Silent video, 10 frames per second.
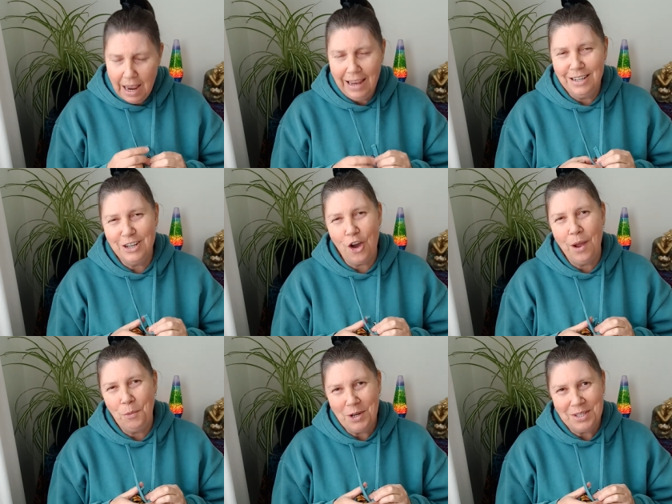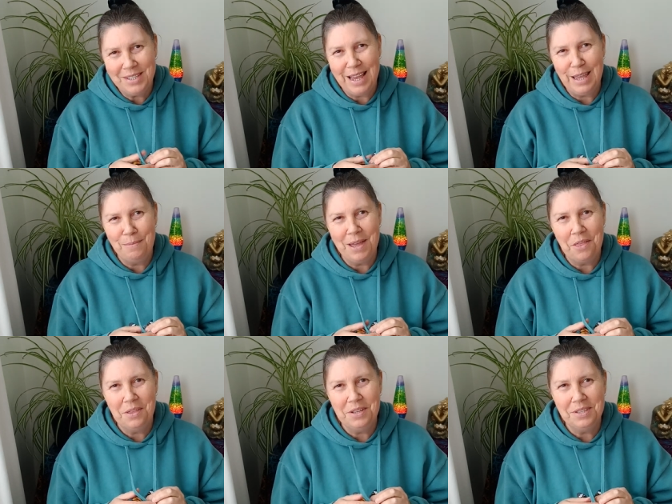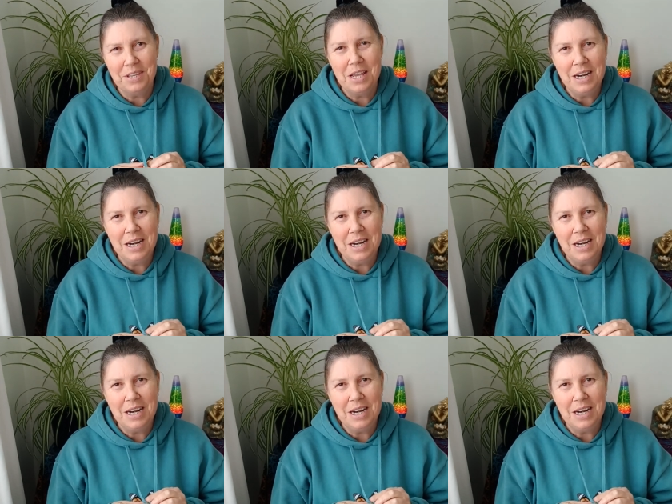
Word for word: and I want to say about this,